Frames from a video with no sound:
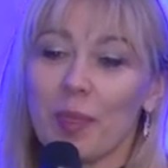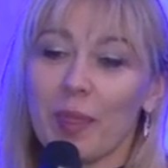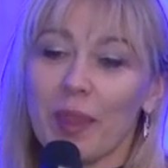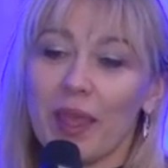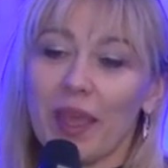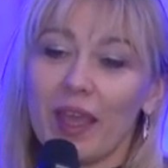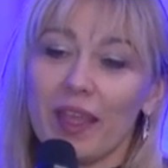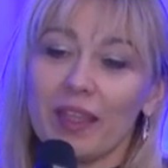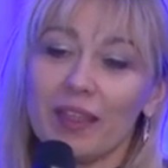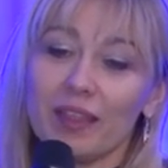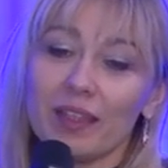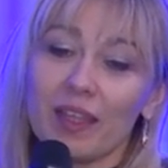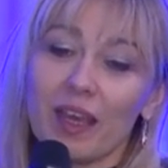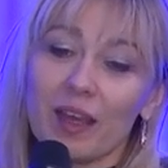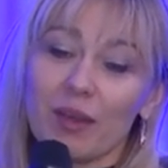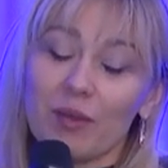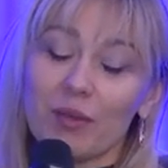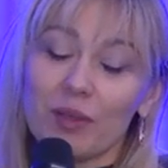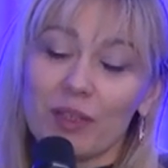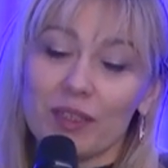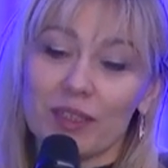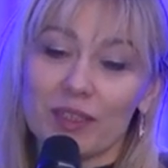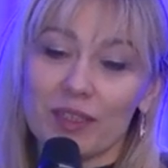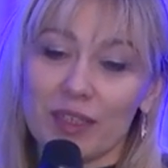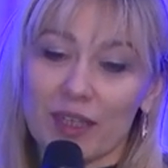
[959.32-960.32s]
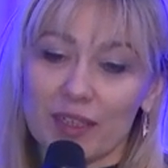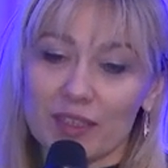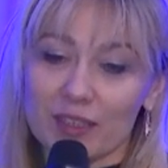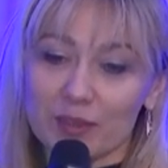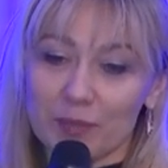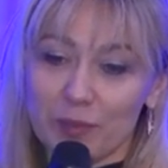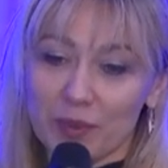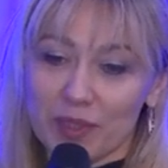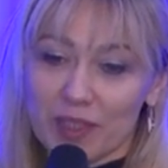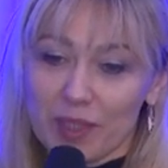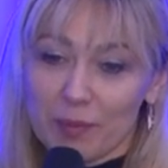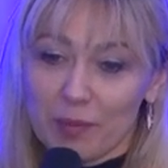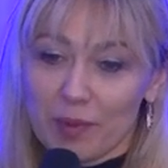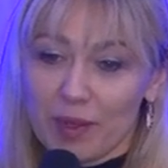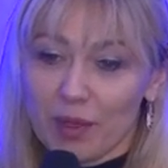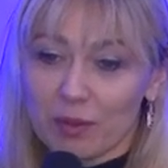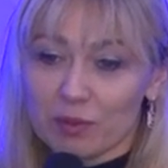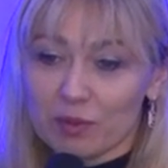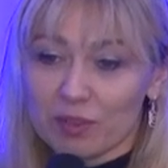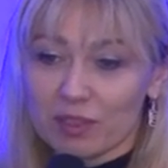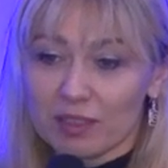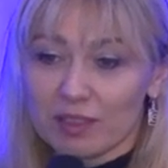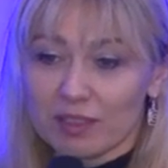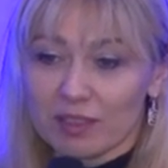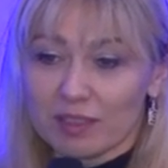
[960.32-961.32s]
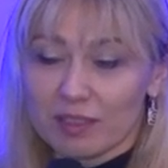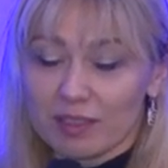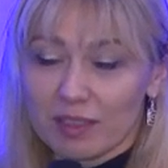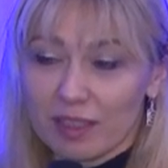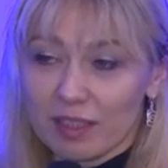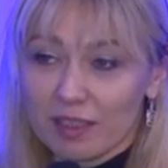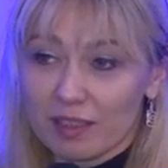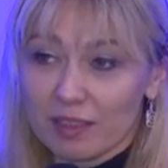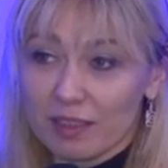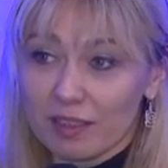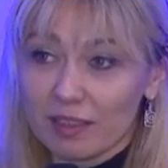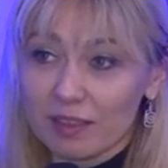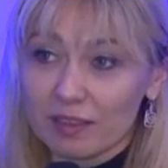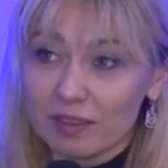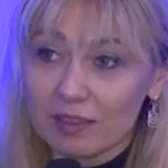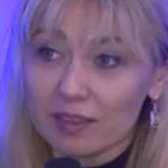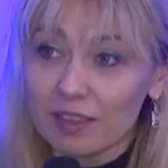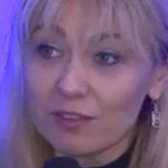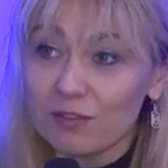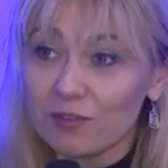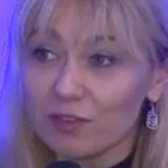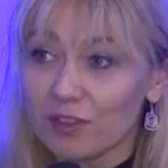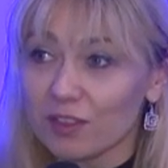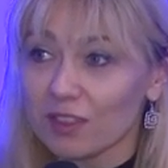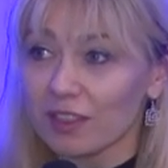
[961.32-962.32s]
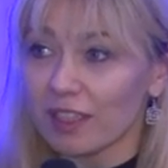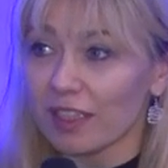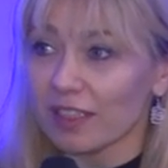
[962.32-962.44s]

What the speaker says: And now I'll speak about different